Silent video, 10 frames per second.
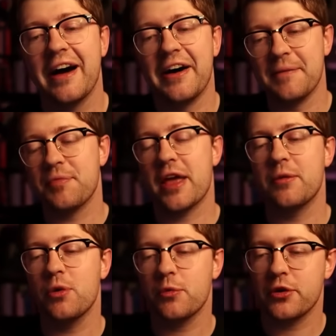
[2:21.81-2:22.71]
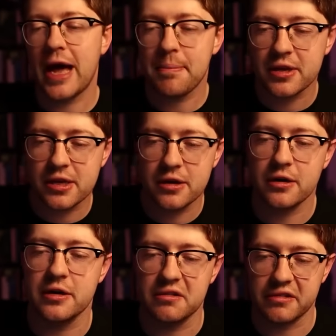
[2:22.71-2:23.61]
Um, and what will happen
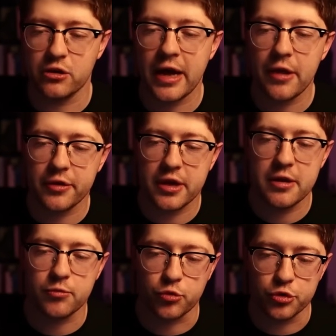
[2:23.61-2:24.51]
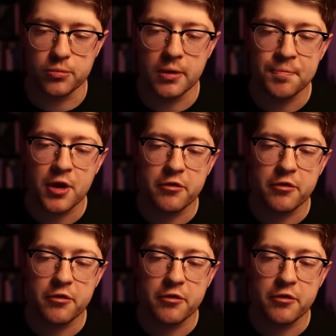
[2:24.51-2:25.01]
here is it'll allocate room